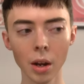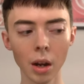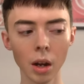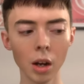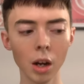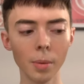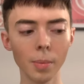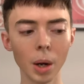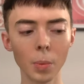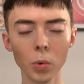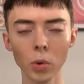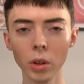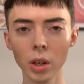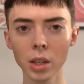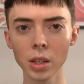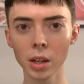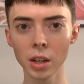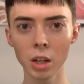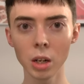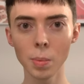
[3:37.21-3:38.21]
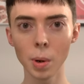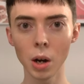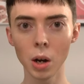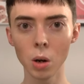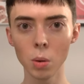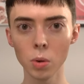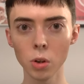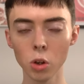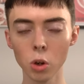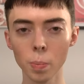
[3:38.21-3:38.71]
Um, I'm really excited
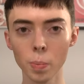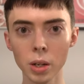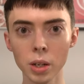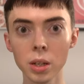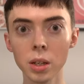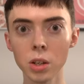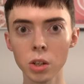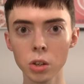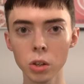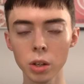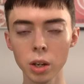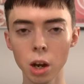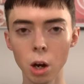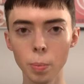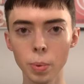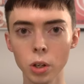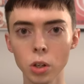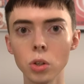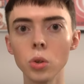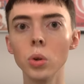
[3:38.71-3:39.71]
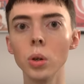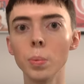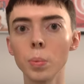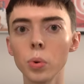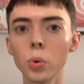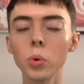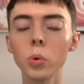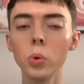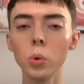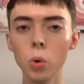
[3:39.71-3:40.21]
about, you know, potentially helping to
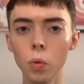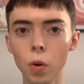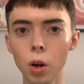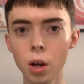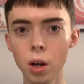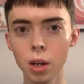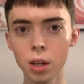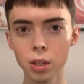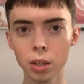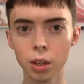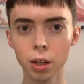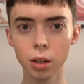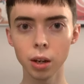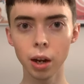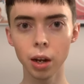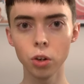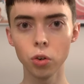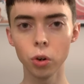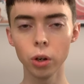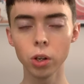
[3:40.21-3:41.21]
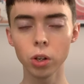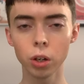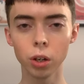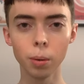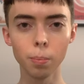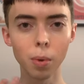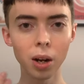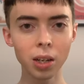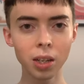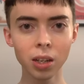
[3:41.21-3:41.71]
improve skin
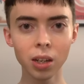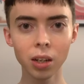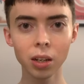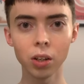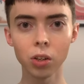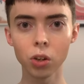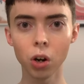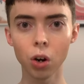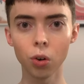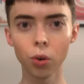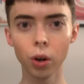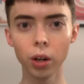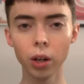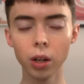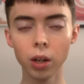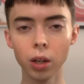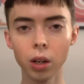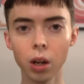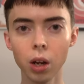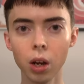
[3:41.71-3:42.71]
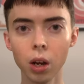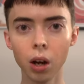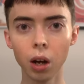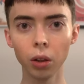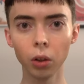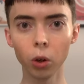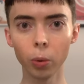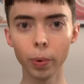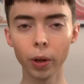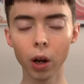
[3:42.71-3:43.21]
hydration. My skin is already a
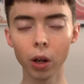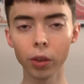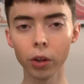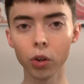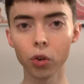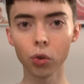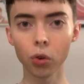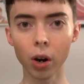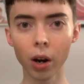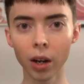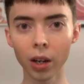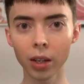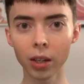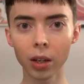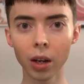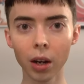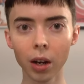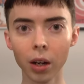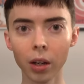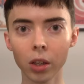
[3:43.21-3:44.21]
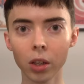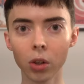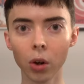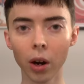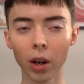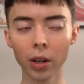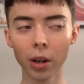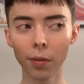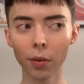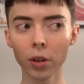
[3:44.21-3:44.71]
little bit on the dry side, so
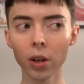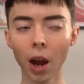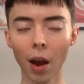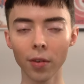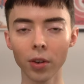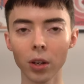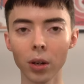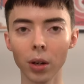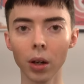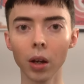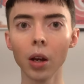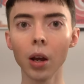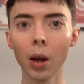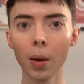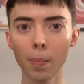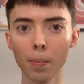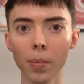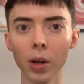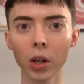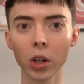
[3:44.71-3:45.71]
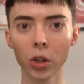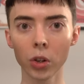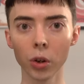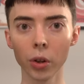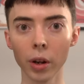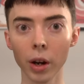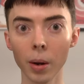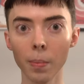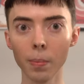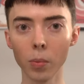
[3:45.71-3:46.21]
I definitely have to make sure
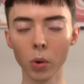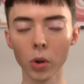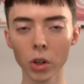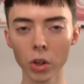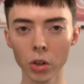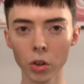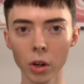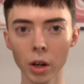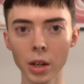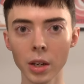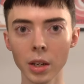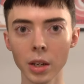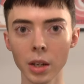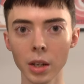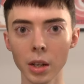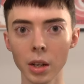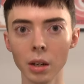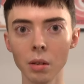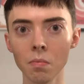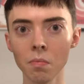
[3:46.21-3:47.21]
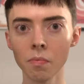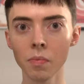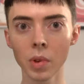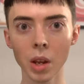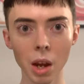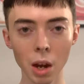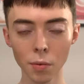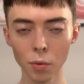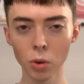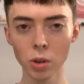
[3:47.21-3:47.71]
that I'm moisturizing it
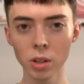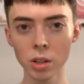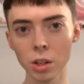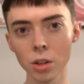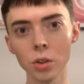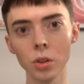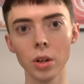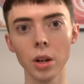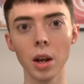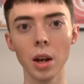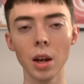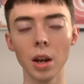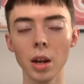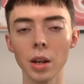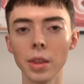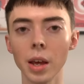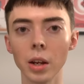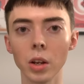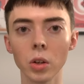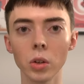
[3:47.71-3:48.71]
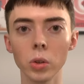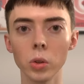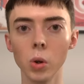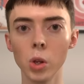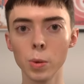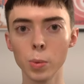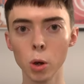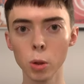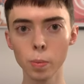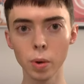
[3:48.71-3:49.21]
every single day, and that
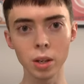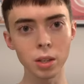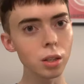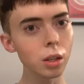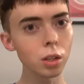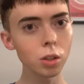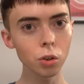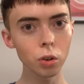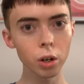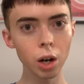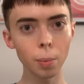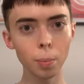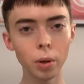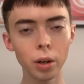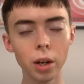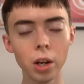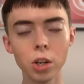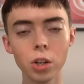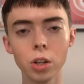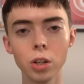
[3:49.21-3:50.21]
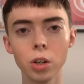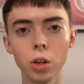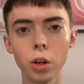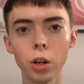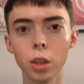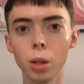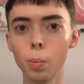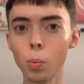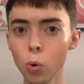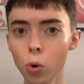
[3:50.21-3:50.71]
includes both my sunscreen application
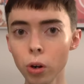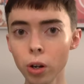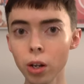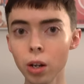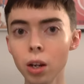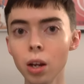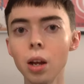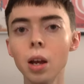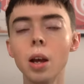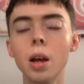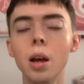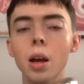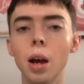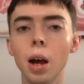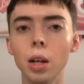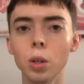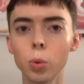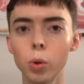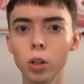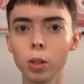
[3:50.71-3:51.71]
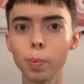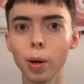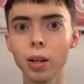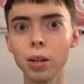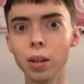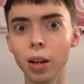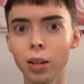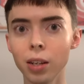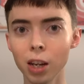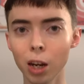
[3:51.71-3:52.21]
during the morning, as well as my
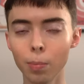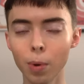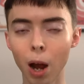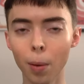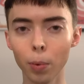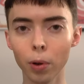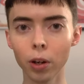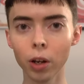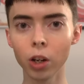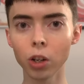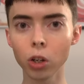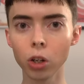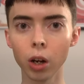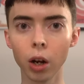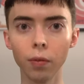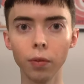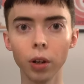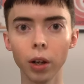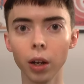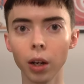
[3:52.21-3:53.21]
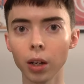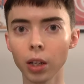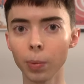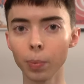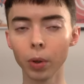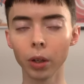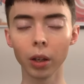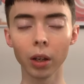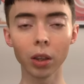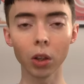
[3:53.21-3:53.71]
nighttime application of like
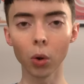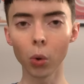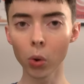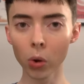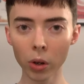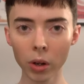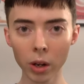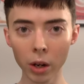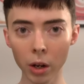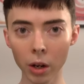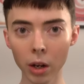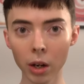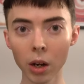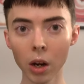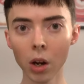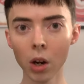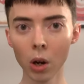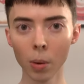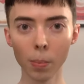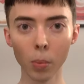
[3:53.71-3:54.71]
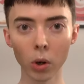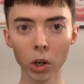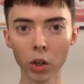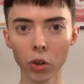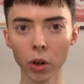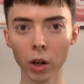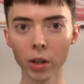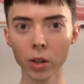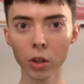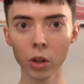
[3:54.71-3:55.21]
something like The Ordinary
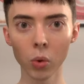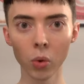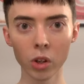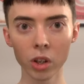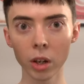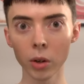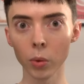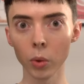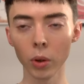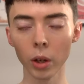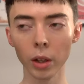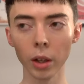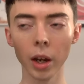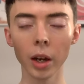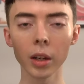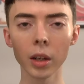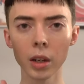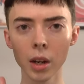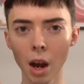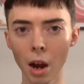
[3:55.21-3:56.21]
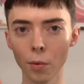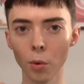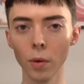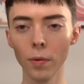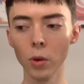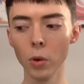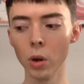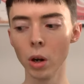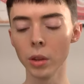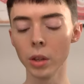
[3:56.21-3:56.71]
moisturizer, which I really liked and have
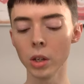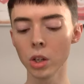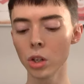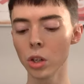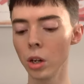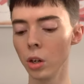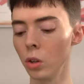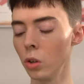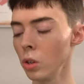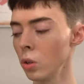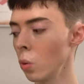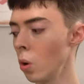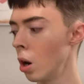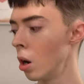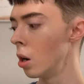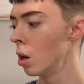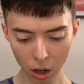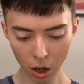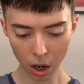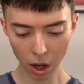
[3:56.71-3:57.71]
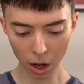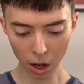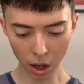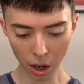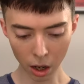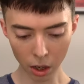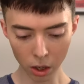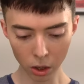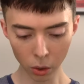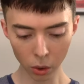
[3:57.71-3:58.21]
reviewed on this channel as well.
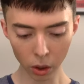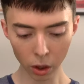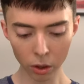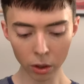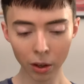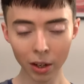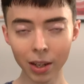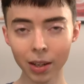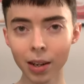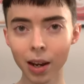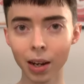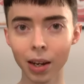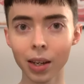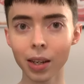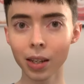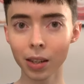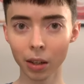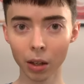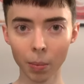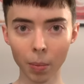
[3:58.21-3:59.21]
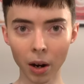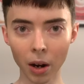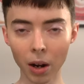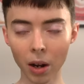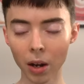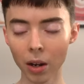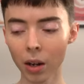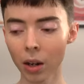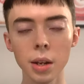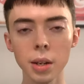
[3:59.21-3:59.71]
Okay, so it also has niacinamide.